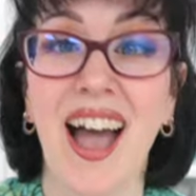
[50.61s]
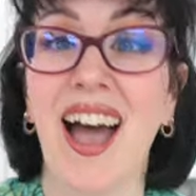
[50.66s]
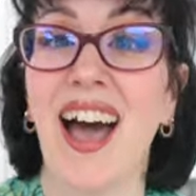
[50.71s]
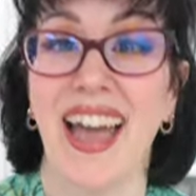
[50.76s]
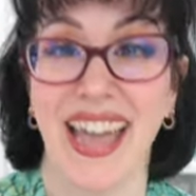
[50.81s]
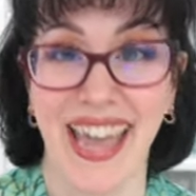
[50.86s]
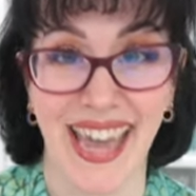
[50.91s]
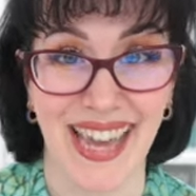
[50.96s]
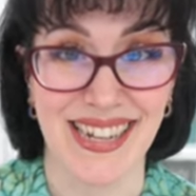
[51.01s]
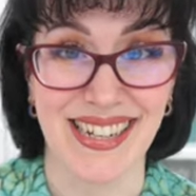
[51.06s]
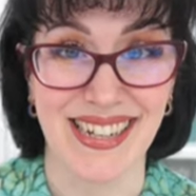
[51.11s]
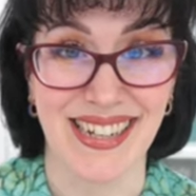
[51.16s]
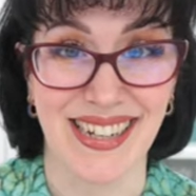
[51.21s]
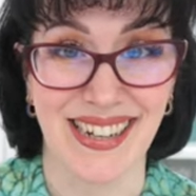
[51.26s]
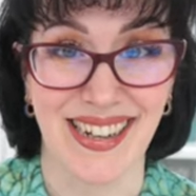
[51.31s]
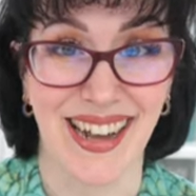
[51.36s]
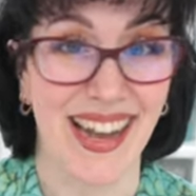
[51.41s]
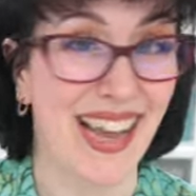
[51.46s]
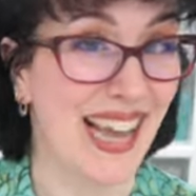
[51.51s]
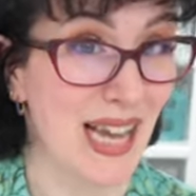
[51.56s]
I hate it.
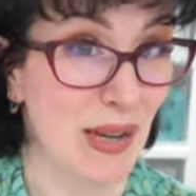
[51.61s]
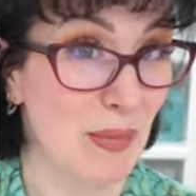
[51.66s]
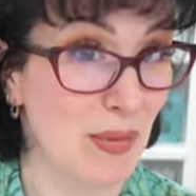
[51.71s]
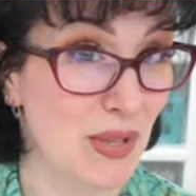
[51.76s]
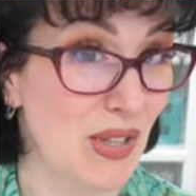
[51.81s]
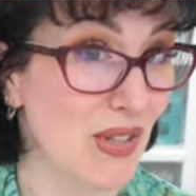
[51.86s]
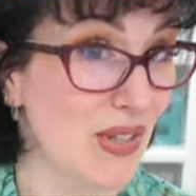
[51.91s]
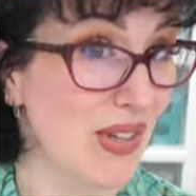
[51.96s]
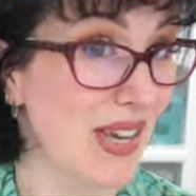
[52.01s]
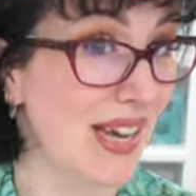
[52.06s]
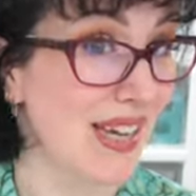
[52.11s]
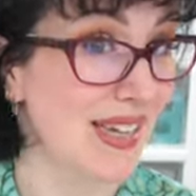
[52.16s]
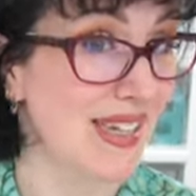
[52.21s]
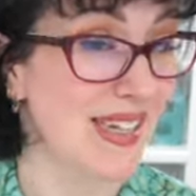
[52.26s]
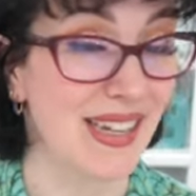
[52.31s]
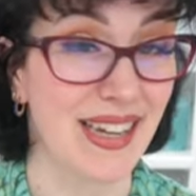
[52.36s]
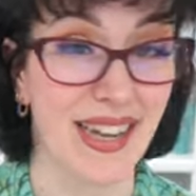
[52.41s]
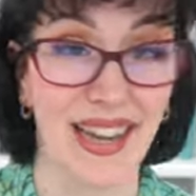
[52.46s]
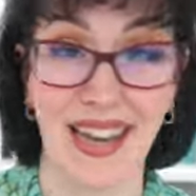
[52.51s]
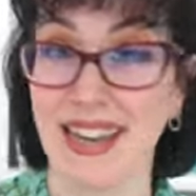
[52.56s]
I absolutely hate
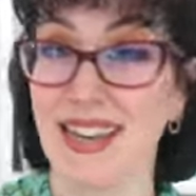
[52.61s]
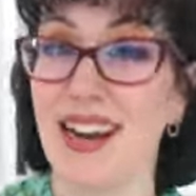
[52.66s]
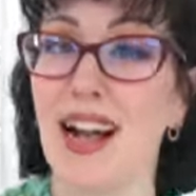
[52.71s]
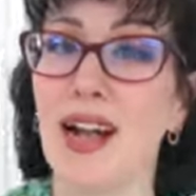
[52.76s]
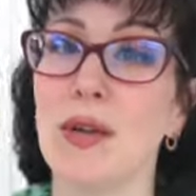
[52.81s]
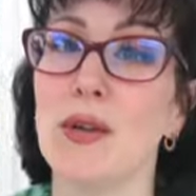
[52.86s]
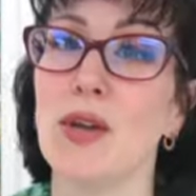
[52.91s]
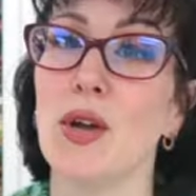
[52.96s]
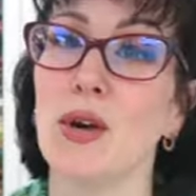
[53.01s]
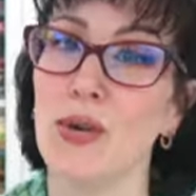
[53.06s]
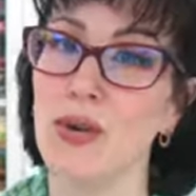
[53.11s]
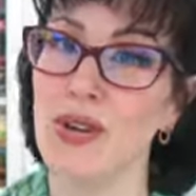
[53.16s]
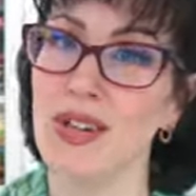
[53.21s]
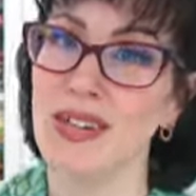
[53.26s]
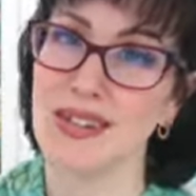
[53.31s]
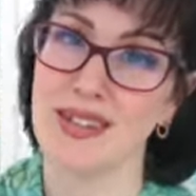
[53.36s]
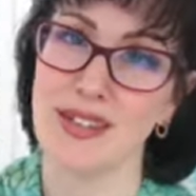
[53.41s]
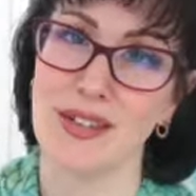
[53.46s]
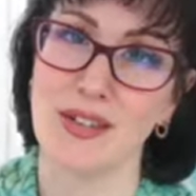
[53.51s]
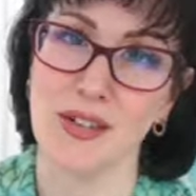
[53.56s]
it. And I know it
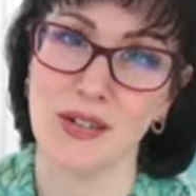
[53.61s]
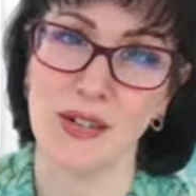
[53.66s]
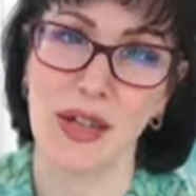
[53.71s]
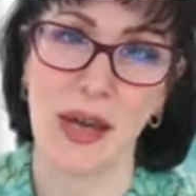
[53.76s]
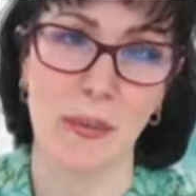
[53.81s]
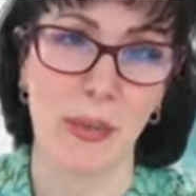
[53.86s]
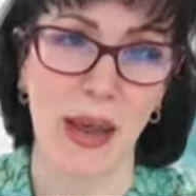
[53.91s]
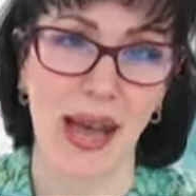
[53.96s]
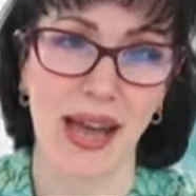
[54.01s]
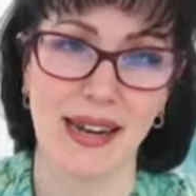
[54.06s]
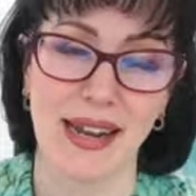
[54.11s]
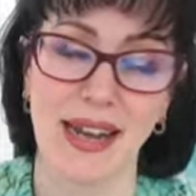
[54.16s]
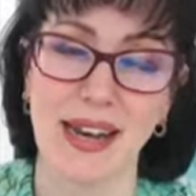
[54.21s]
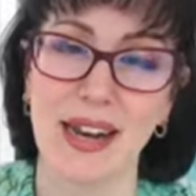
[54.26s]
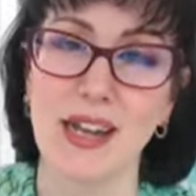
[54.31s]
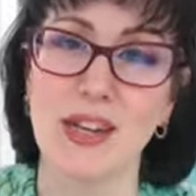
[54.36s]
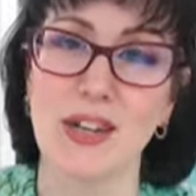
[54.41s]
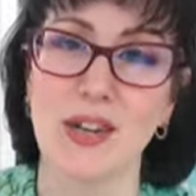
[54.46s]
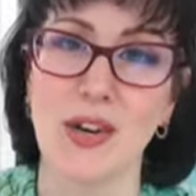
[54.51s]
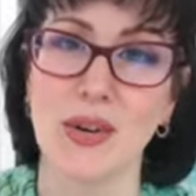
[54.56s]
doesn't look that bad, and
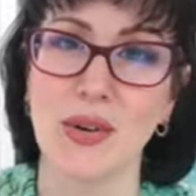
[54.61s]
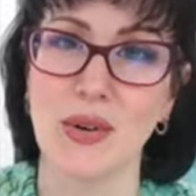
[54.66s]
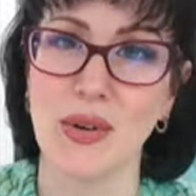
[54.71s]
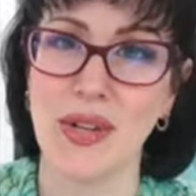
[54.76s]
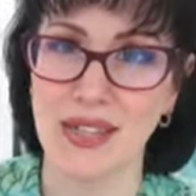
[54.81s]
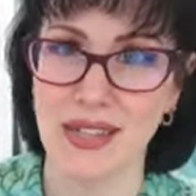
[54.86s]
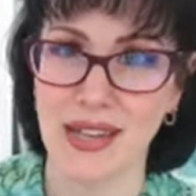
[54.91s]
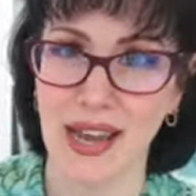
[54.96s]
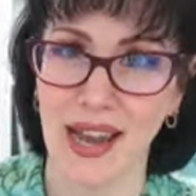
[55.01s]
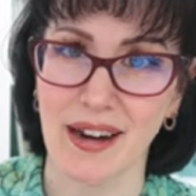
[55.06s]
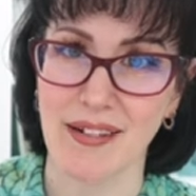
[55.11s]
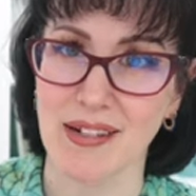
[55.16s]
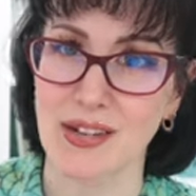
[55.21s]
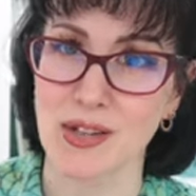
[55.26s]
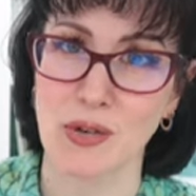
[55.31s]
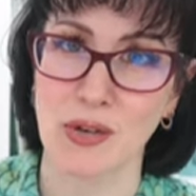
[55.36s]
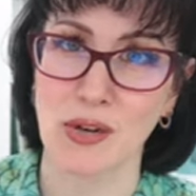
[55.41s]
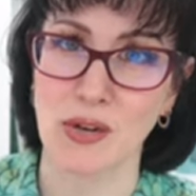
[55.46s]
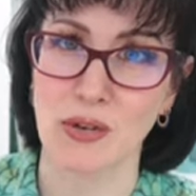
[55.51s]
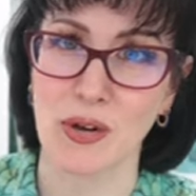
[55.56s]
I know it's hair and it's
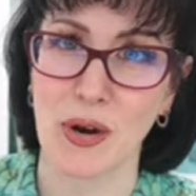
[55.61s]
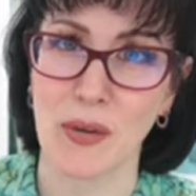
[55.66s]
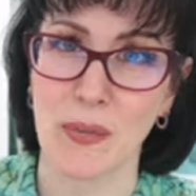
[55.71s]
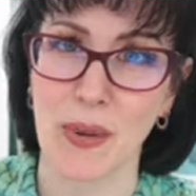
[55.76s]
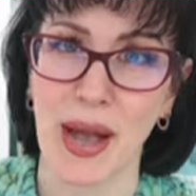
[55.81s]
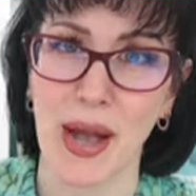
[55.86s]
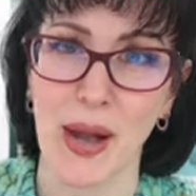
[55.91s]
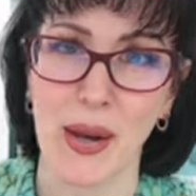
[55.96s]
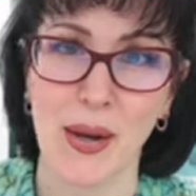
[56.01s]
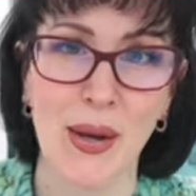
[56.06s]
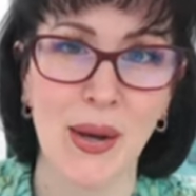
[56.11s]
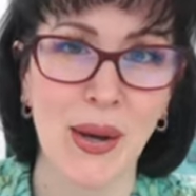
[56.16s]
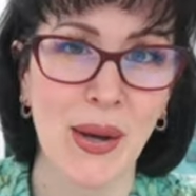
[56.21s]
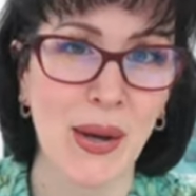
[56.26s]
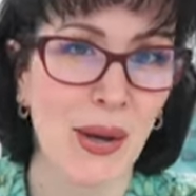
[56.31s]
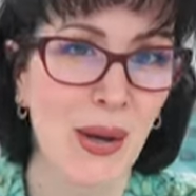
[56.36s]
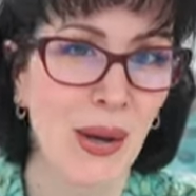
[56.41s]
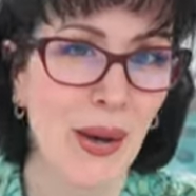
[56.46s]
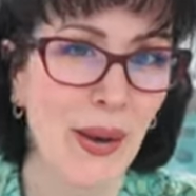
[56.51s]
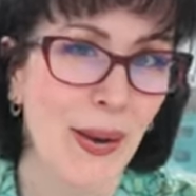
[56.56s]
gonna grow back,
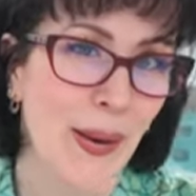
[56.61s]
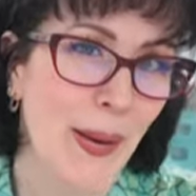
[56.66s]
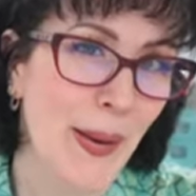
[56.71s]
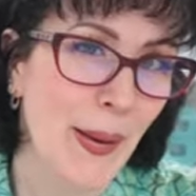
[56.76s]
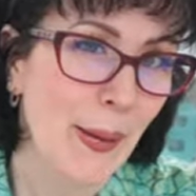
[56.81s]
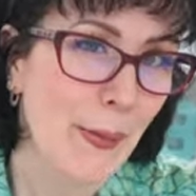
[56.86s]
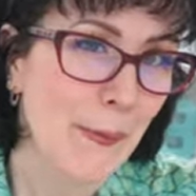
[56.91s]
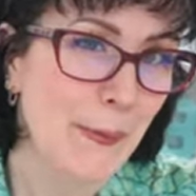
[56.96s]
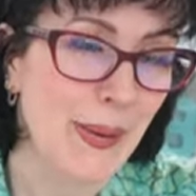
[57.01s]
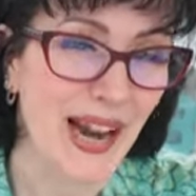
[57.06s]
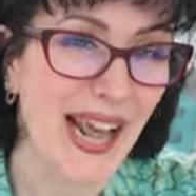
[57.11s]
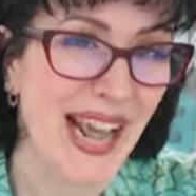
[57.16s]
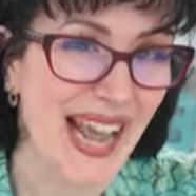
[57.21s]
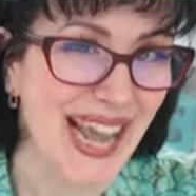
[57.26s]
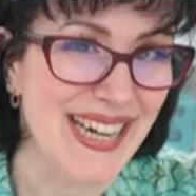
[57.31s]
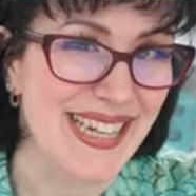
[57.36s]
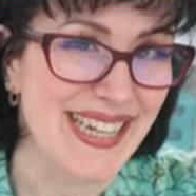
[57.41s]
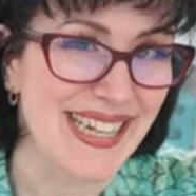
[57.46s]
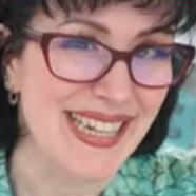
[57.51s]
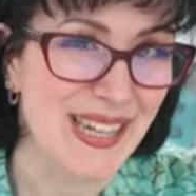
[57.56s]
but I
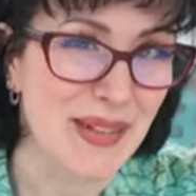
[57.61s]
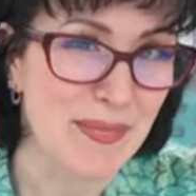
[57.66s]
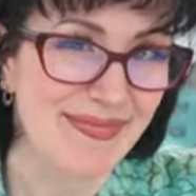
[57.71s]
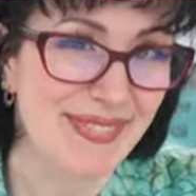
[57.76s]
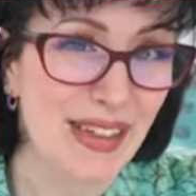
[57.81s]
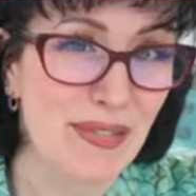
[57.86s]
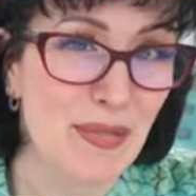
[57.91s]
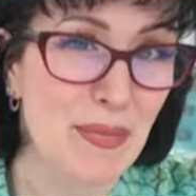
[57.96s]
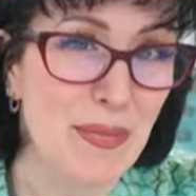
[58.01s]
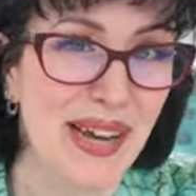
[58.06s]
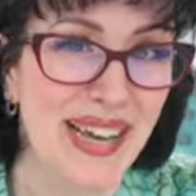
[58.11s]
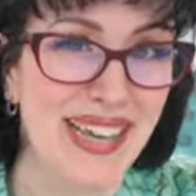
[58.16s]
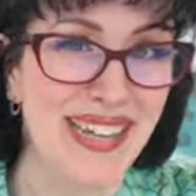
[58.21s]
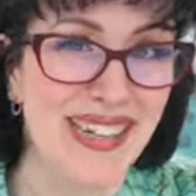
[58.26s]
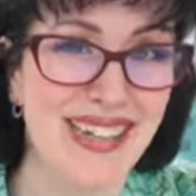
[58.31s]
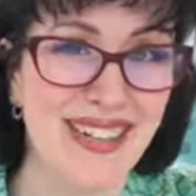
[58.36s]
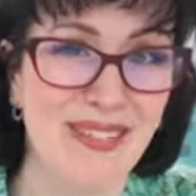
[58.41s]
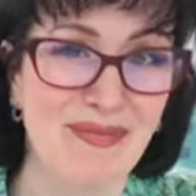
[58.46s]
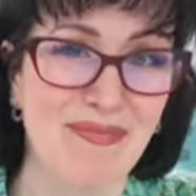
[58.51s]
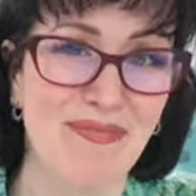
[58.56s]
hate it. Never mind.